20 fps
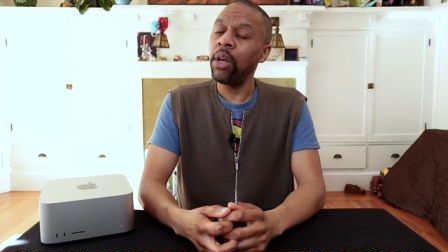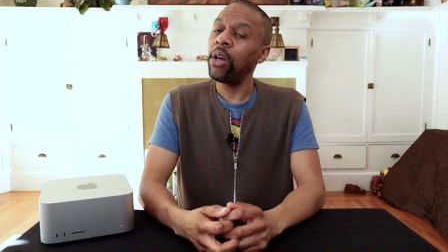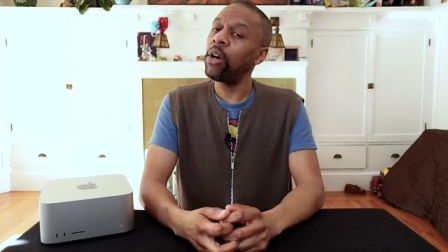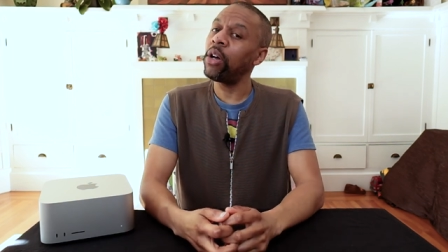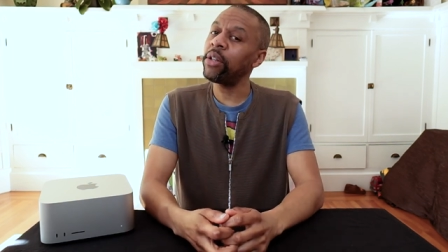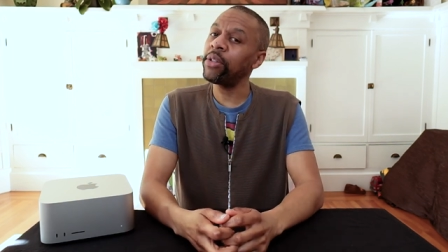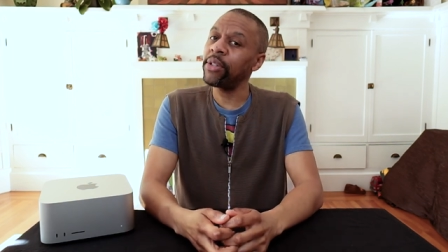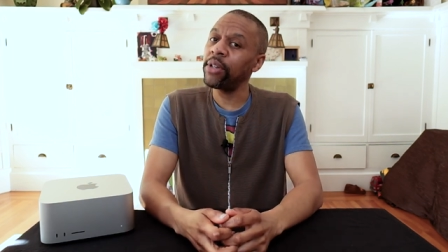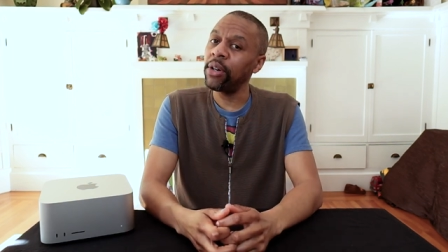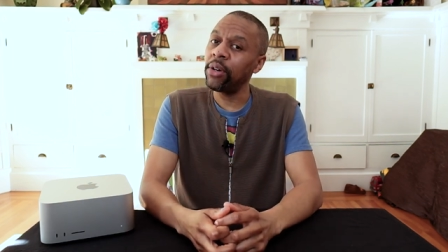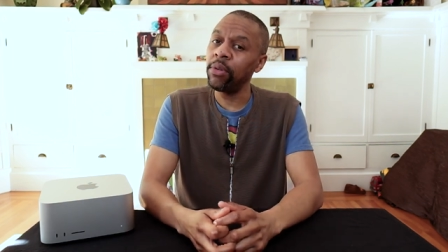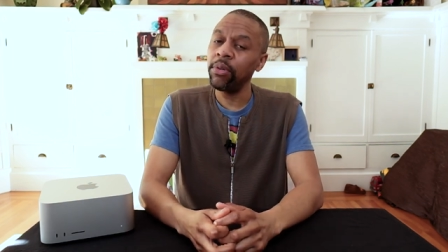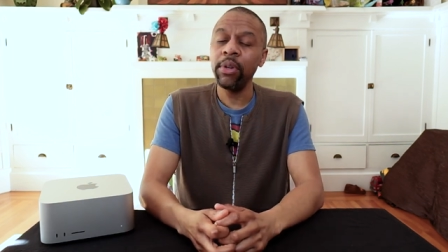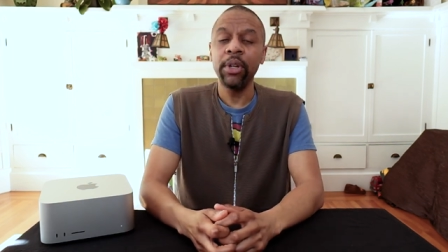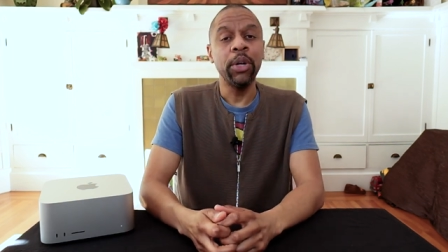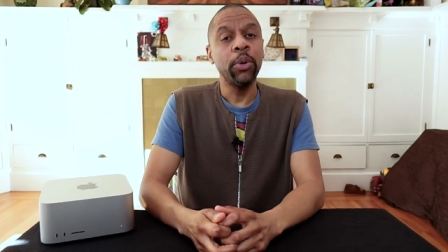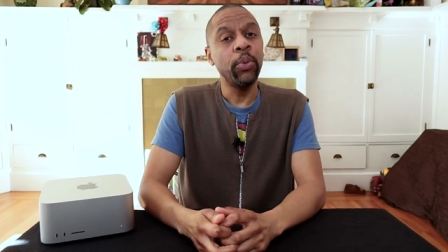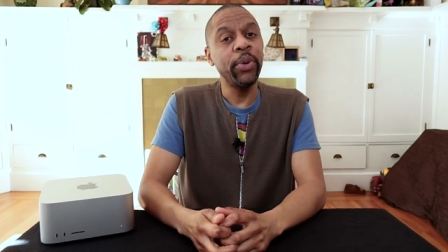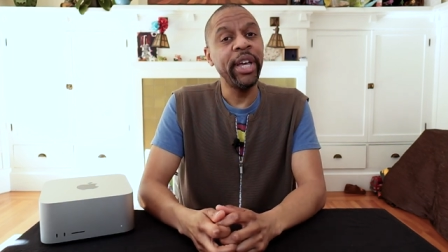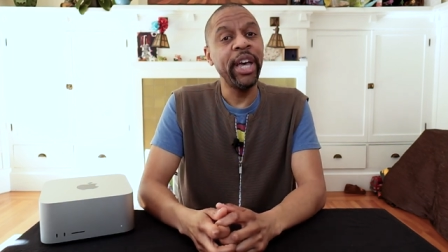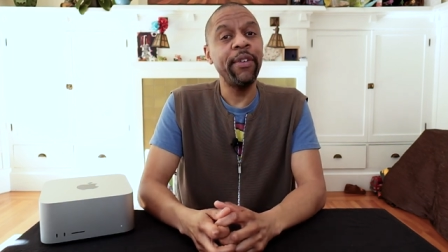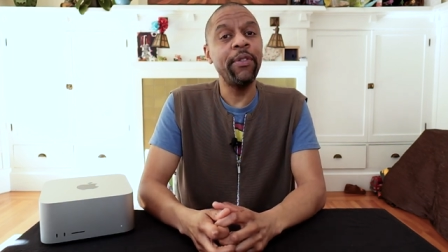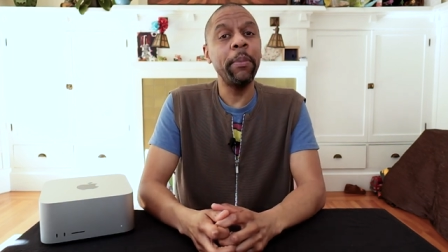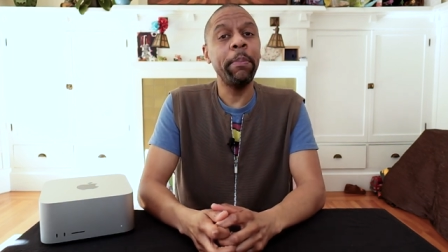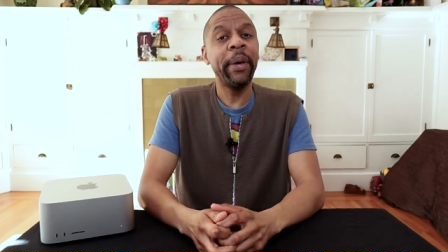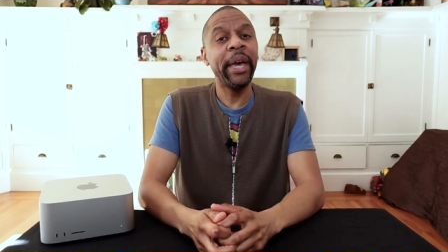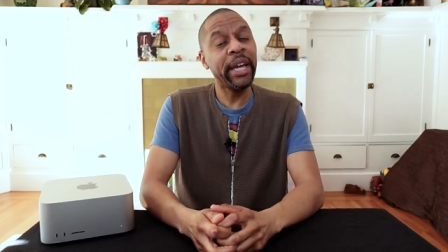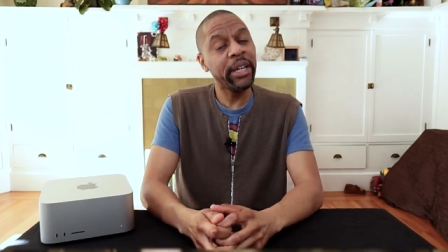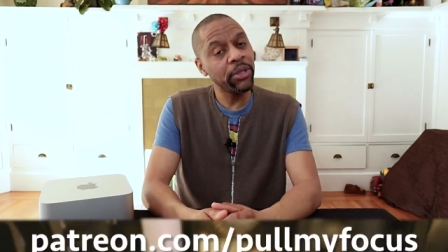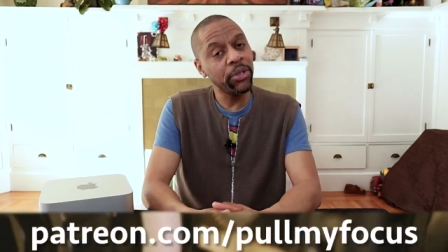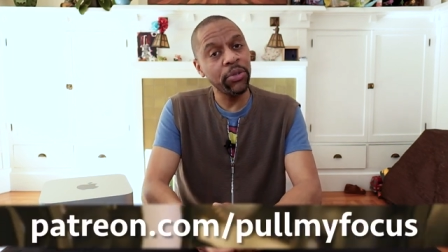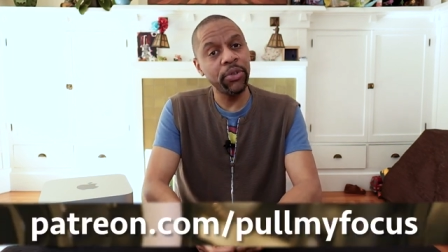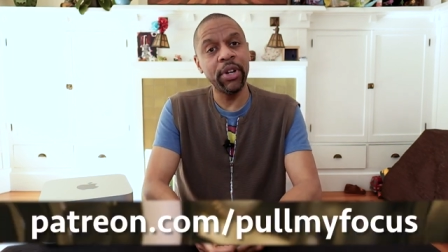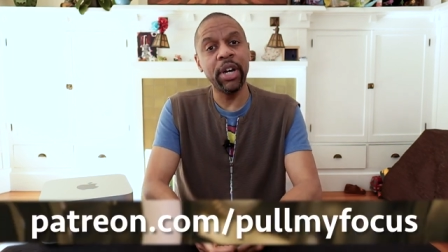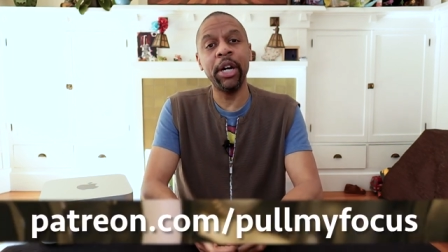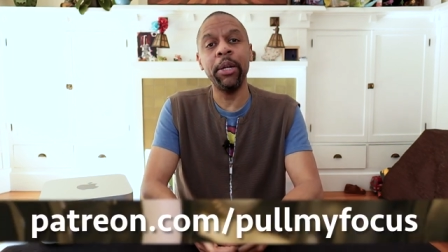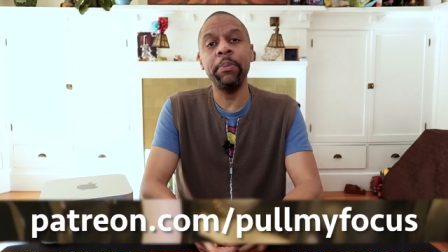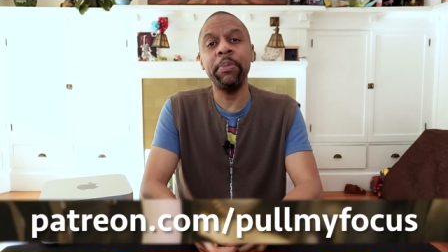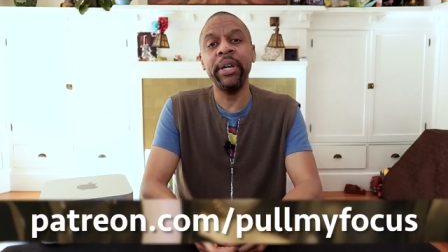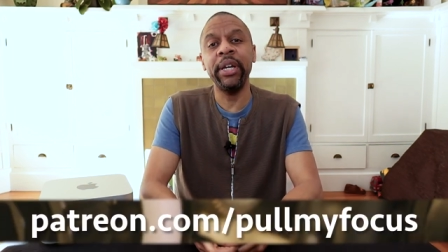Also, we have a
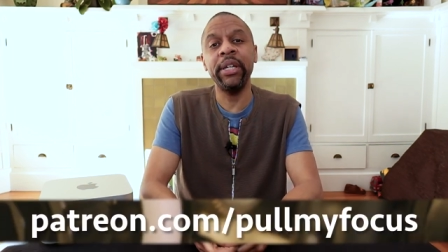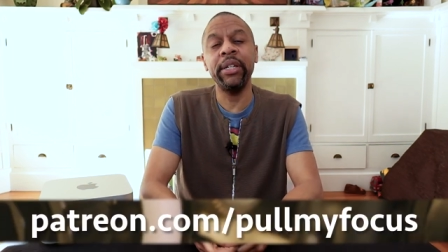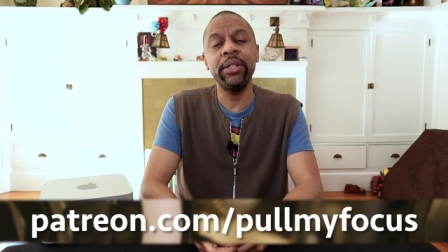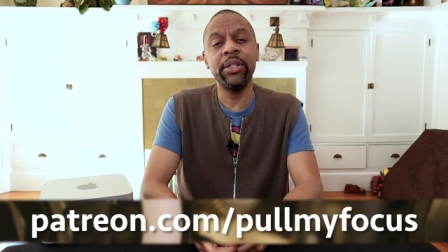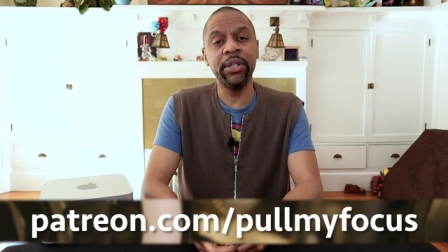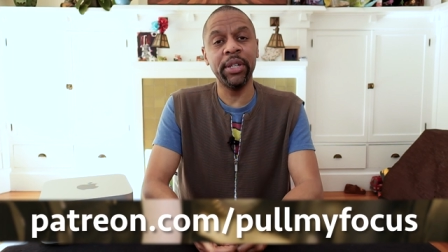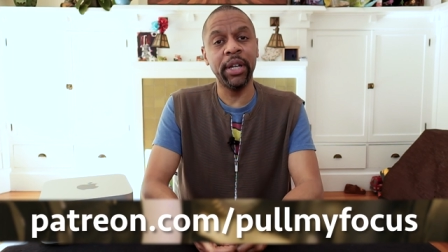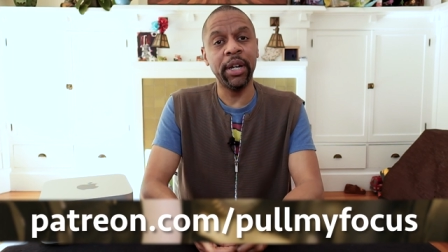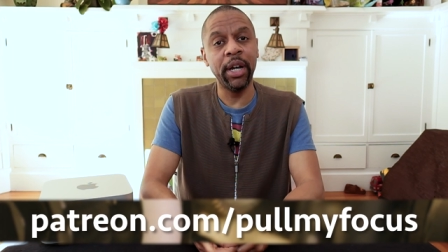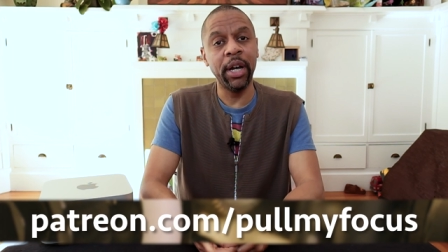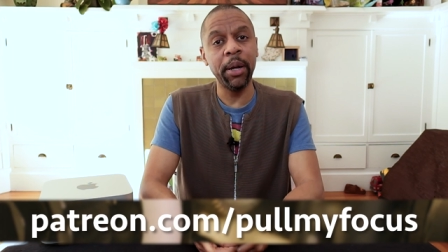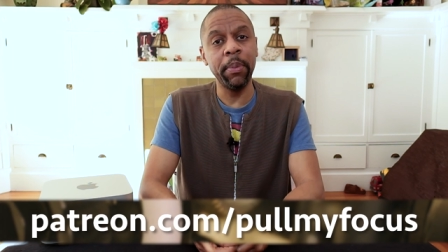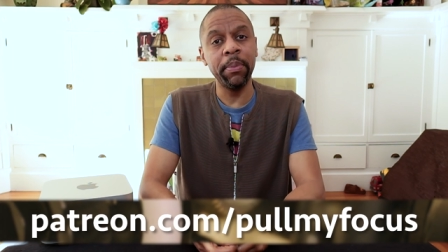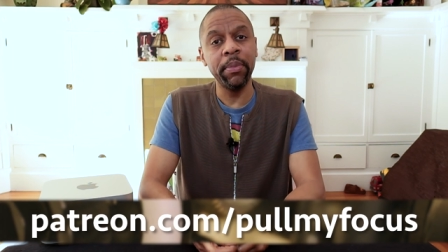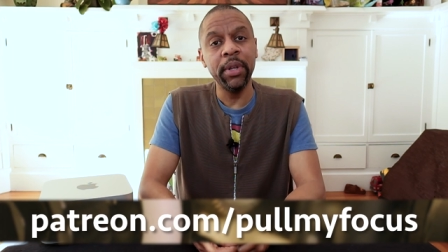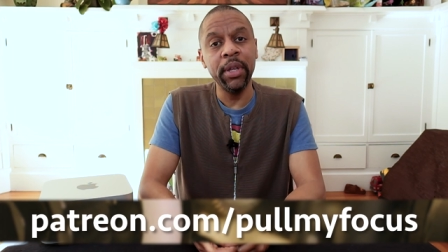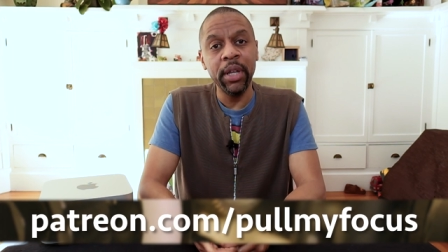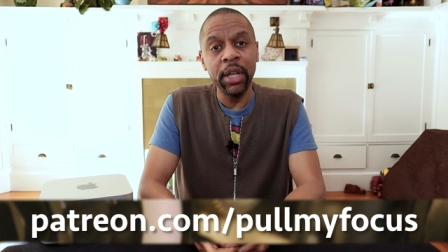Patreon page set up,